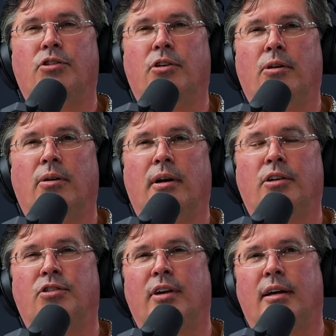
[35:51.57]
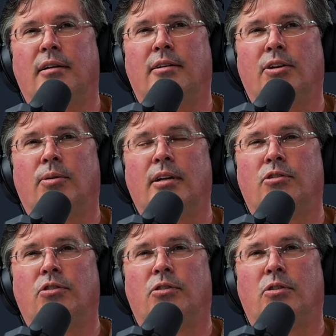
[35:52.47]
So I said, "Do you want to
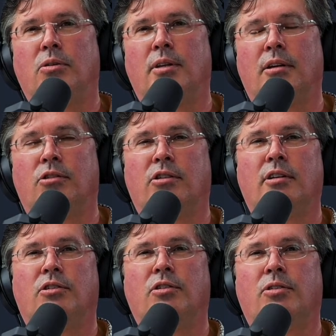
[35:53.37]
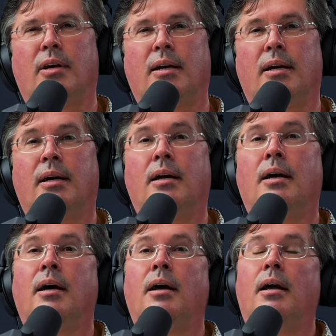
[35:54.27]
just do this?" And she's like,
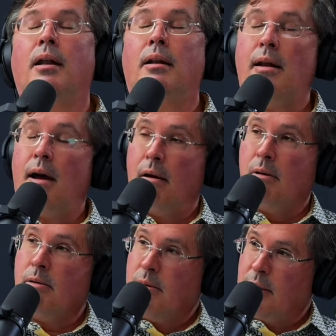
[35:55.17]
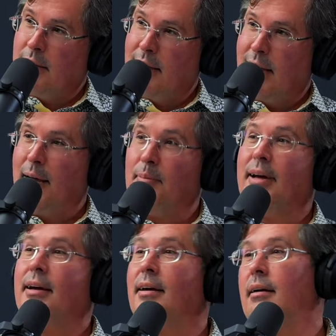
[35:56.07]
"No." I'm
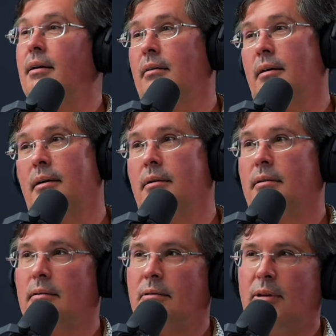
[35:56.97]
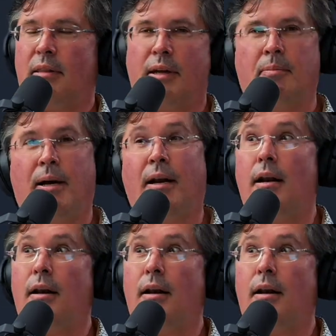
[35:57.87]
like, "All right. You want to think about it?"